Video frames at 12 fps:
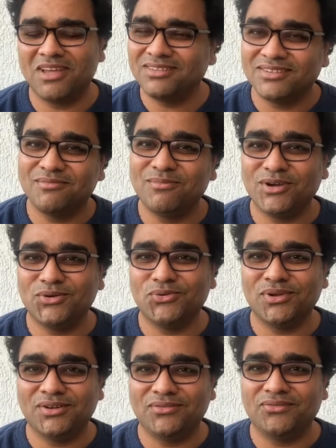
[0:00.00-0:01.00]
and somehow
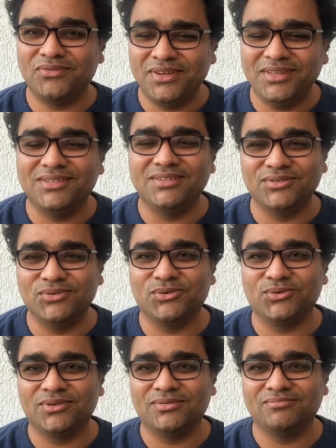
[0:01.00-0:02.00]
it feeds your